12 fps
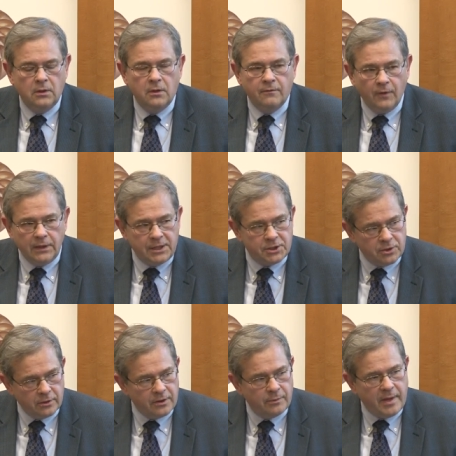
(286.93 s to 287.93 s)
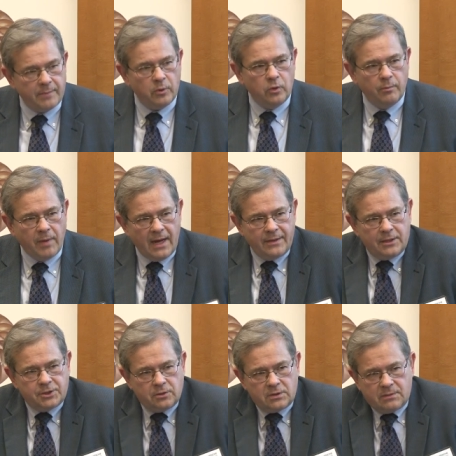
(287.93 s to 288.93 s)
Fully insured are the people who buy the
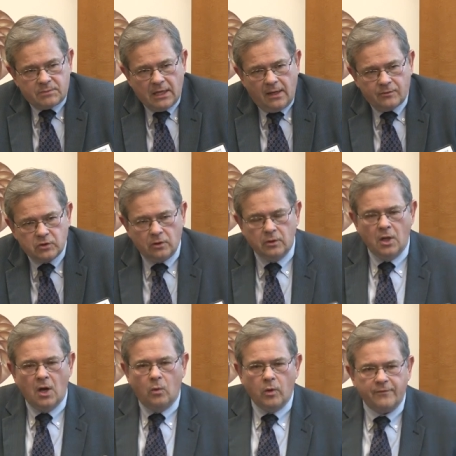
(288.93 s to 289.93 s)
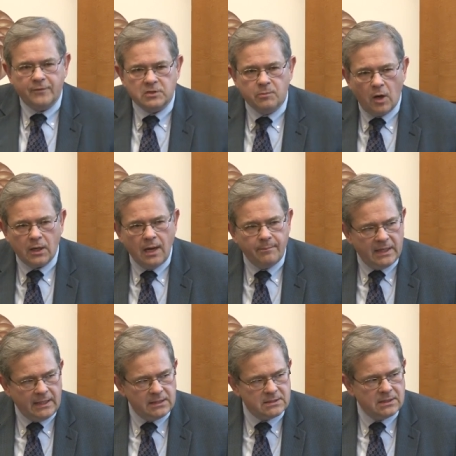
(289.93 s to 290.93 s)
insurance themselves or work for small
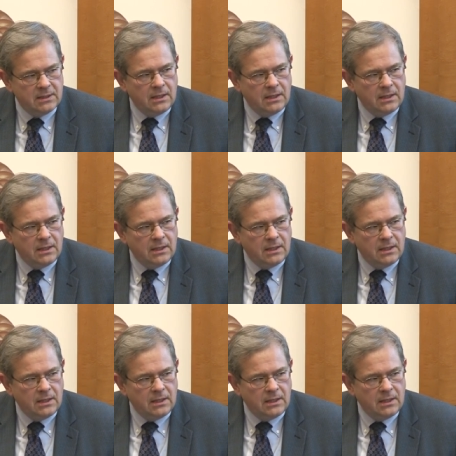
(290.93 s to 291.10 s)
companies